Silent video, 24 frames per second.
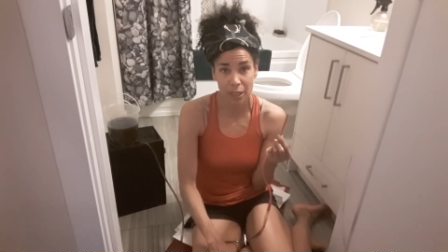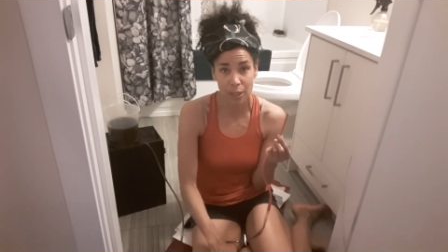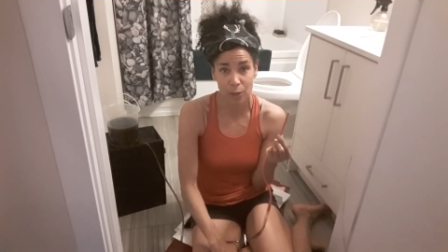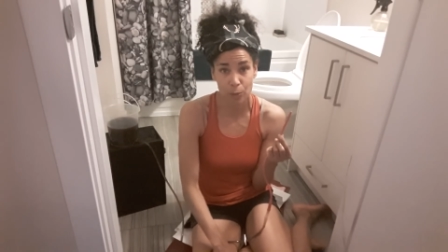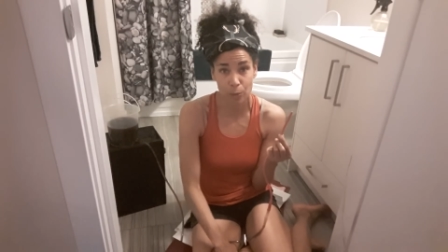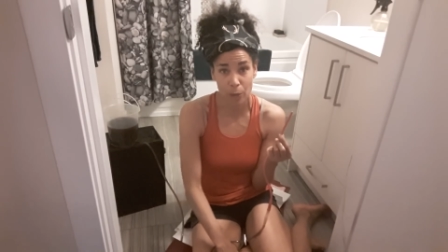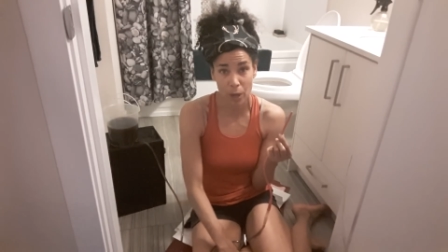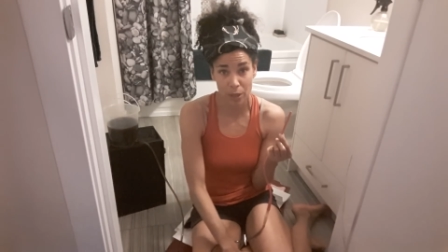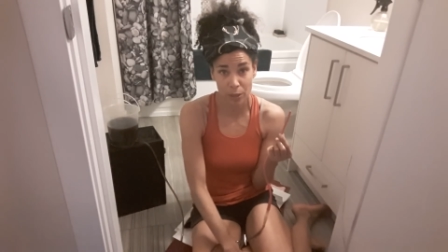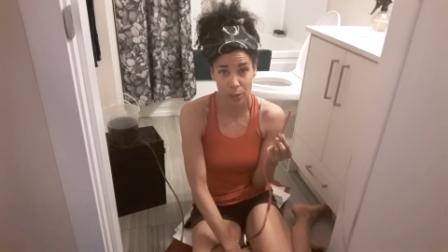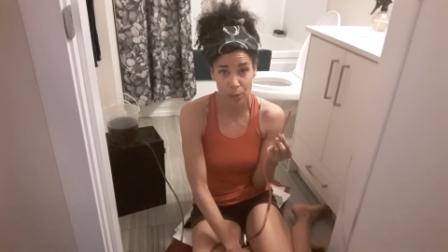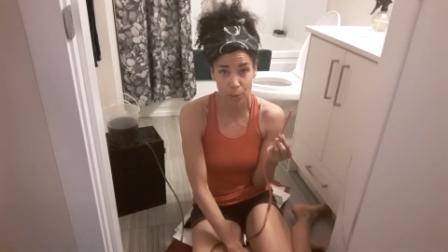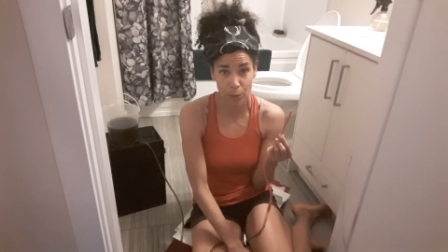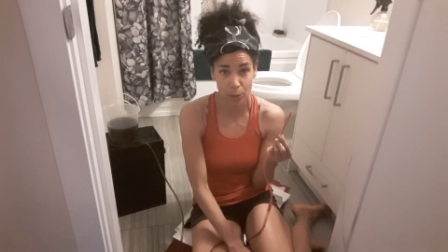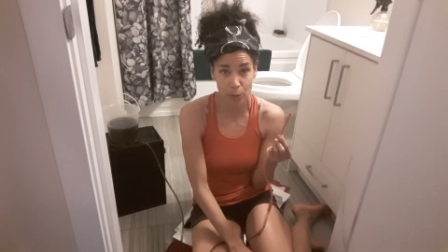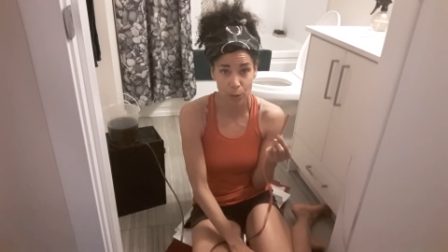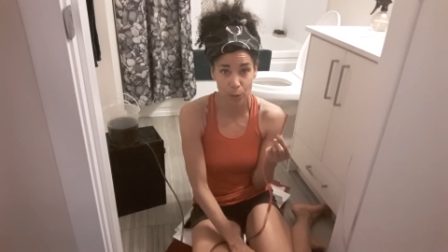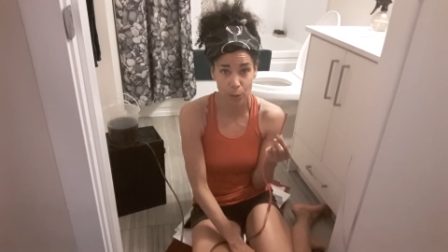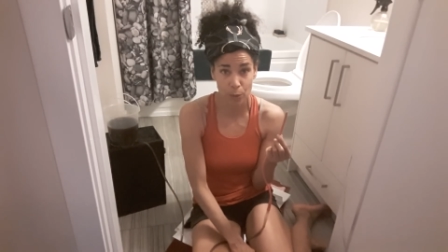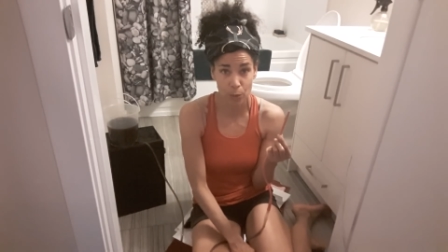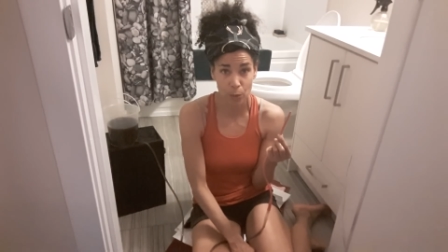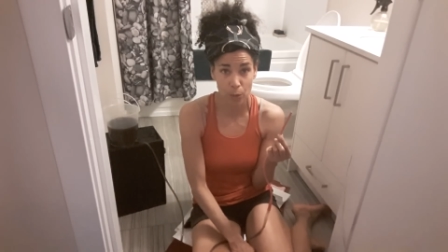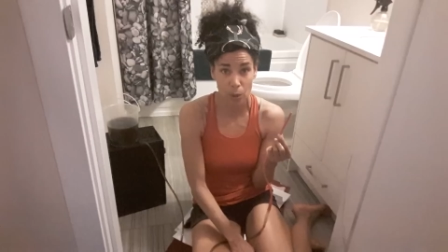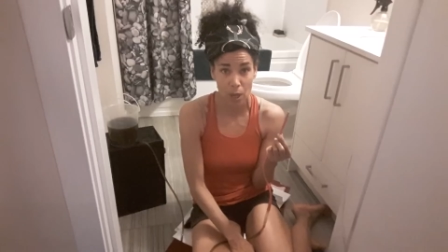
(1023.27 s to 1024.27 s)
can run
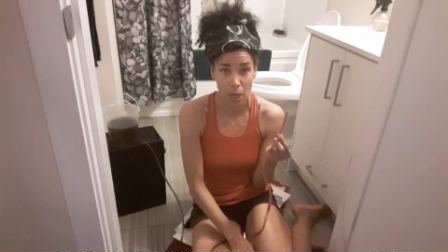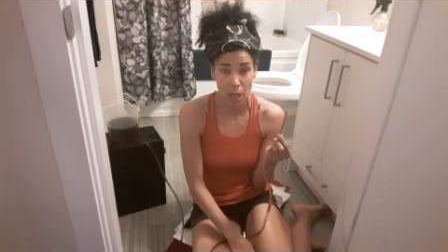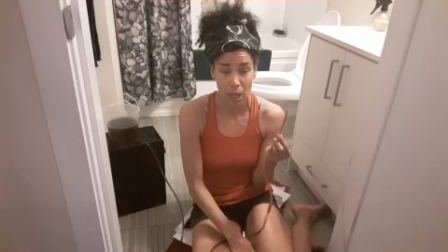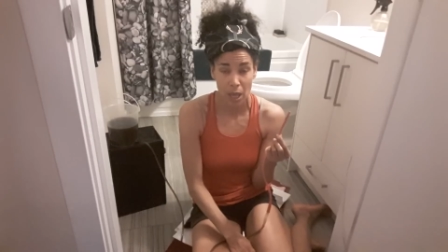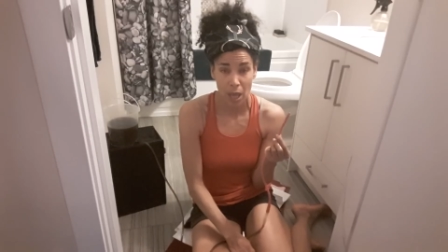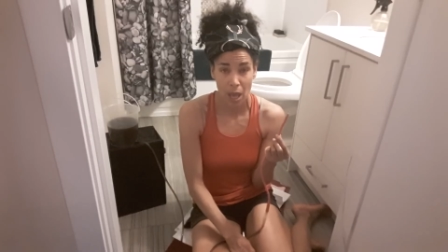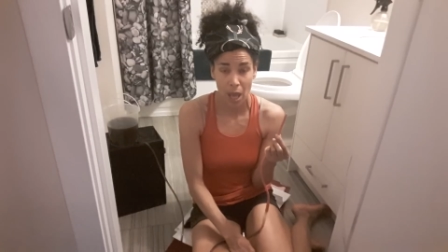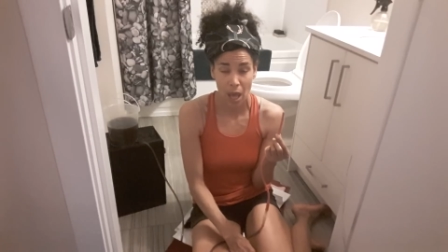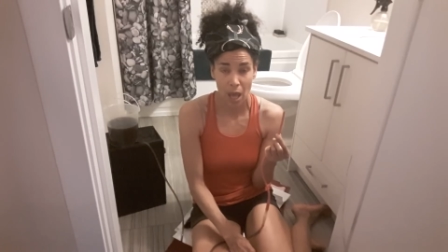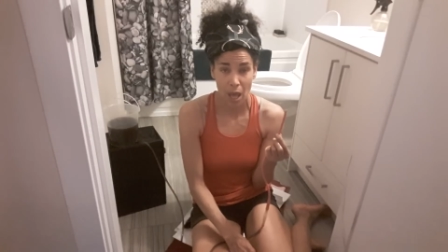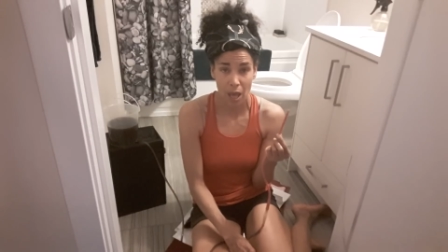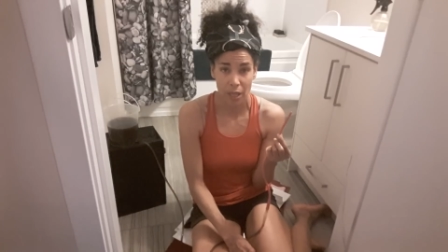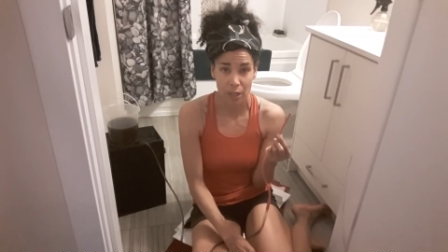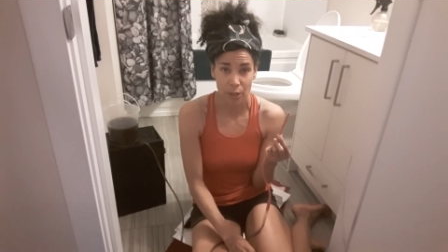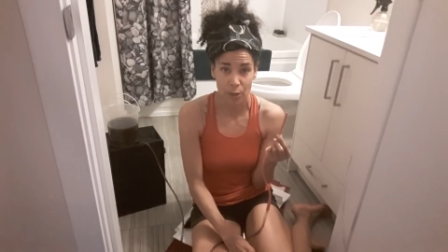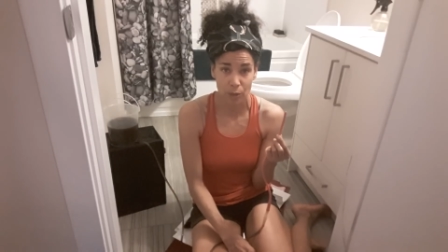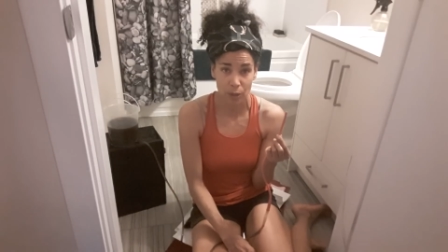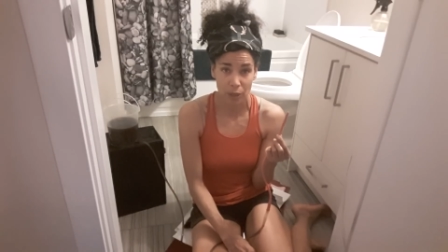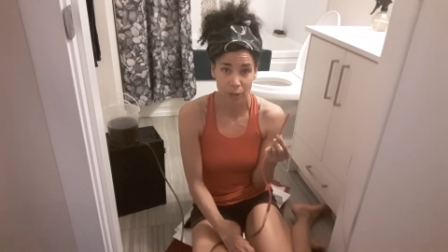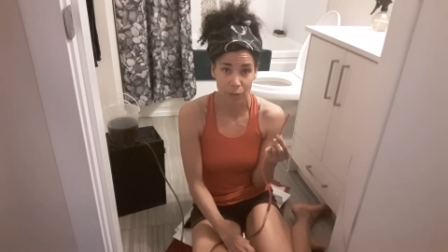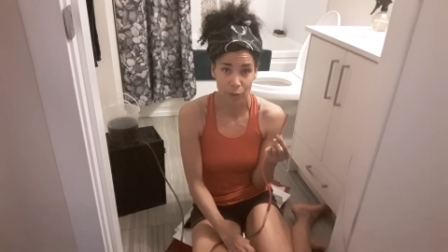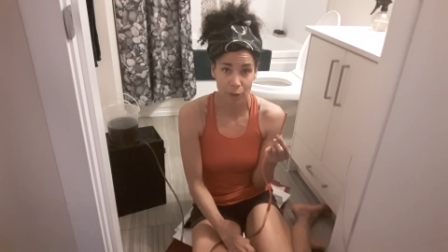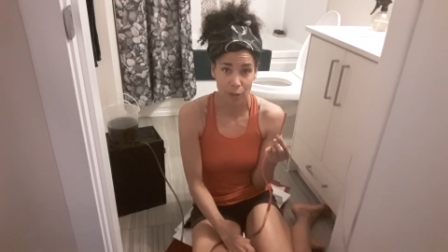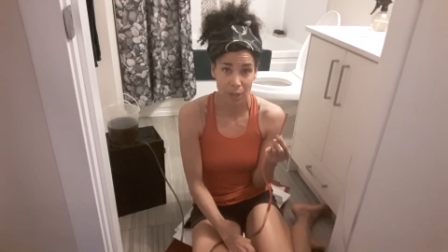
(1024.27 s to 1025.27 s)
through
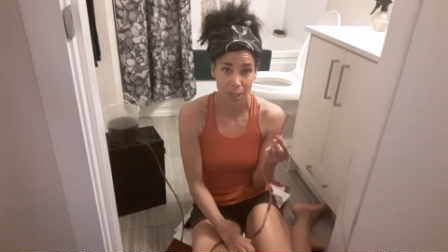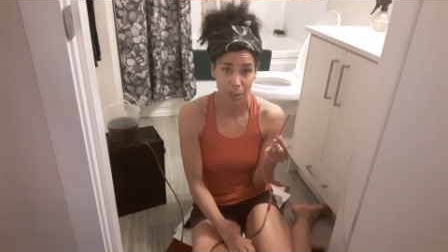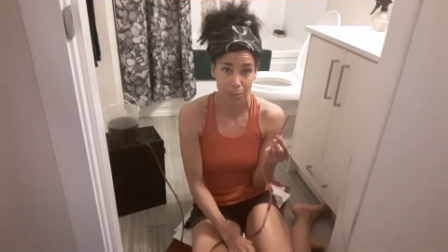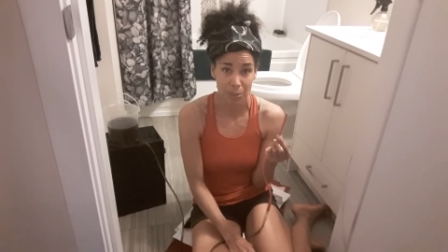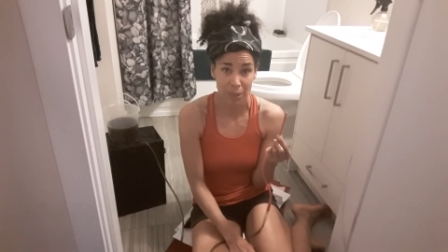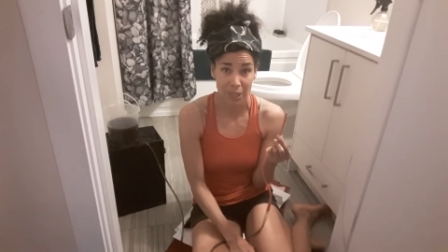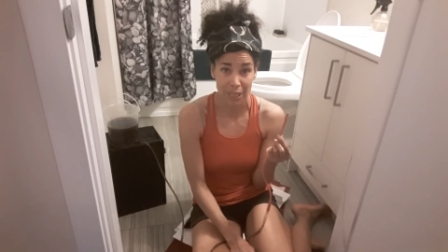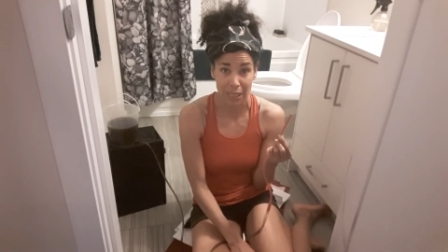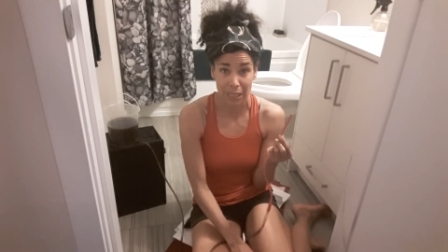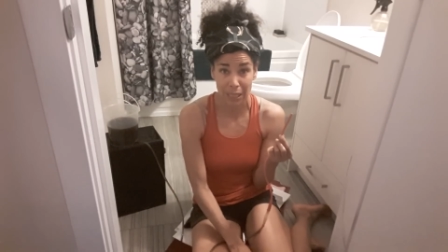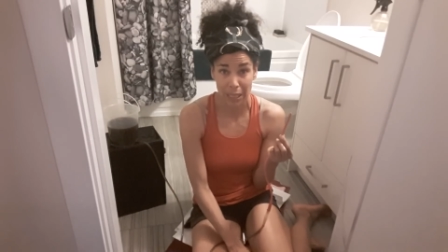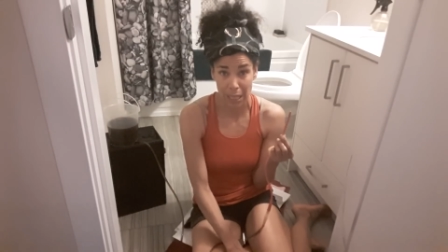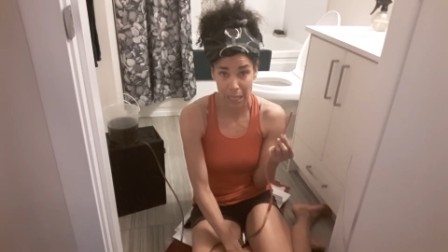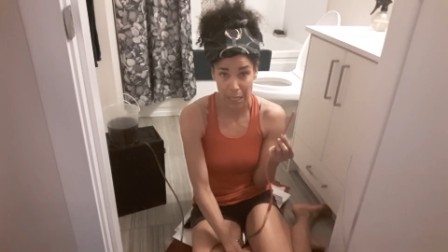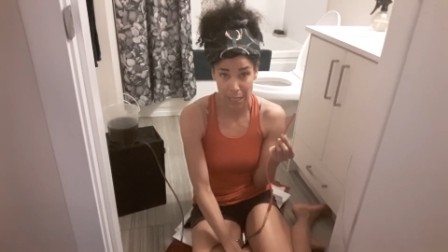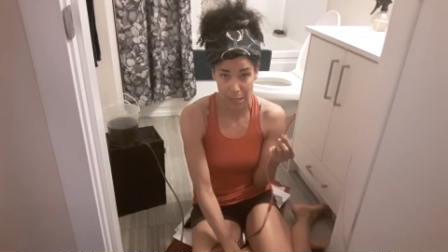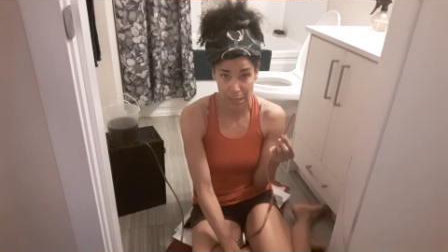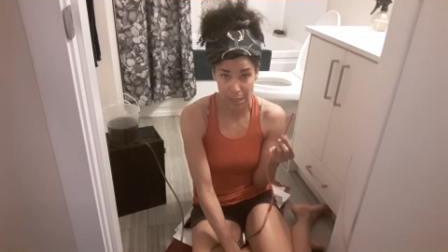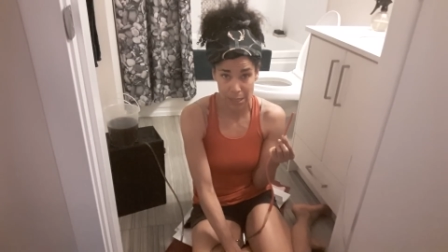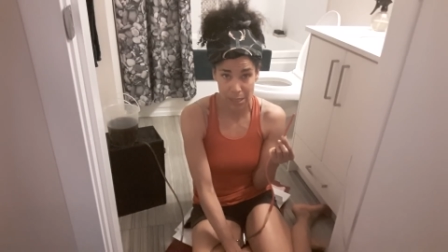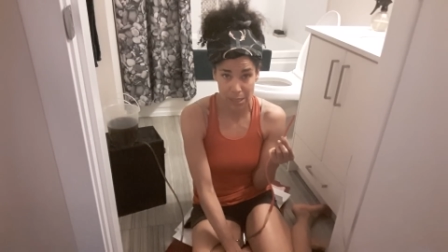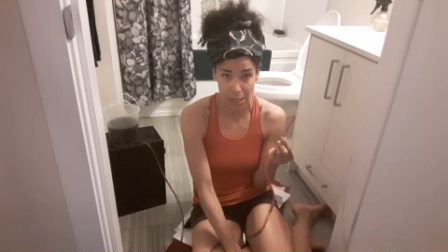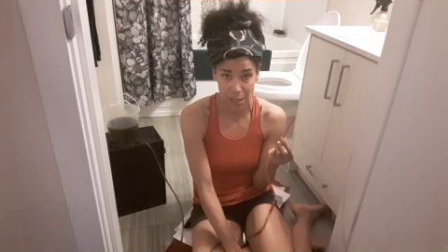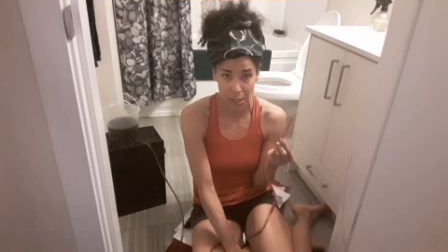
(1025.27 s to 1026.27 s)
your liver and be
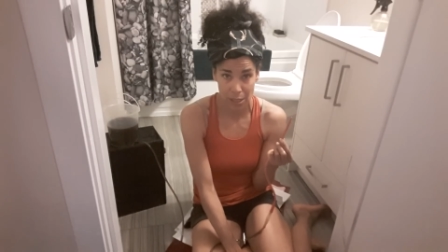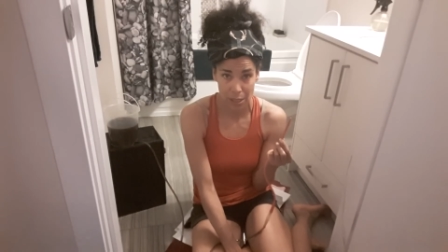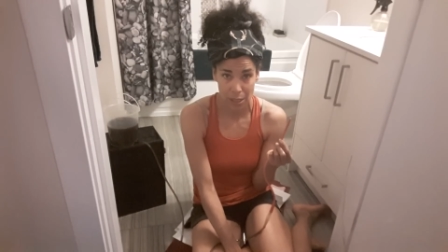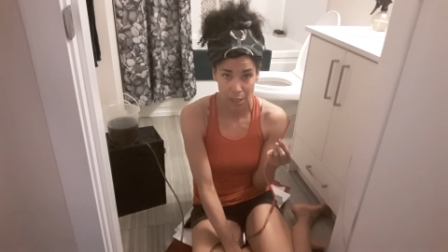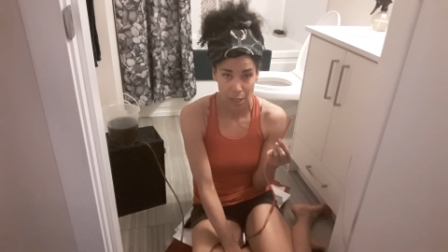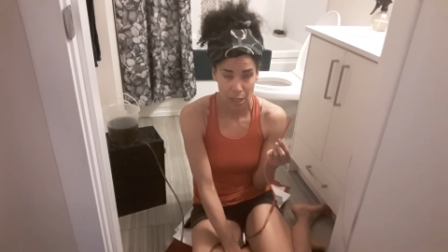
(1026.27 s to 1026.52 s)
cleansed.